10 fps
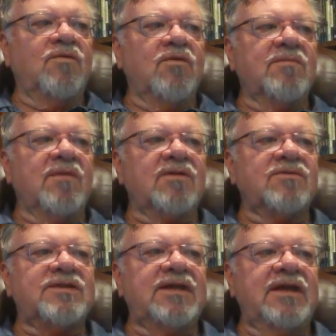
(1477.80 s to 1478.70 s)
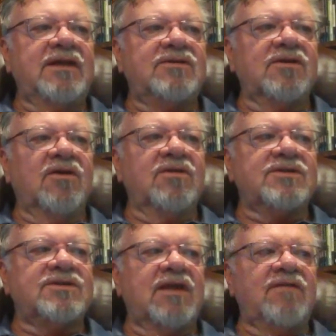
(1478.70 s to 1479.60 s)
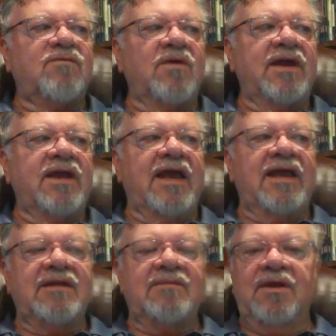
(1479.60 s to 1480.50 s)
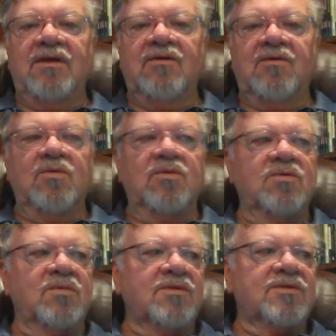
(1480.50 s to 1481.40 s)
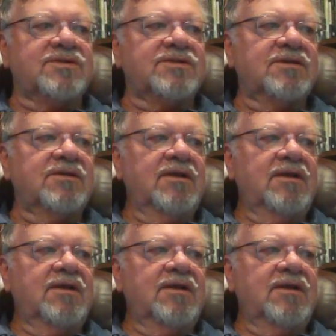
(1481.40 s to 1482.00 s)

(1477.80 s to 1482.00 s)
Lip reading: Ford Model T to go to Safeway, A&P, or Woolworths.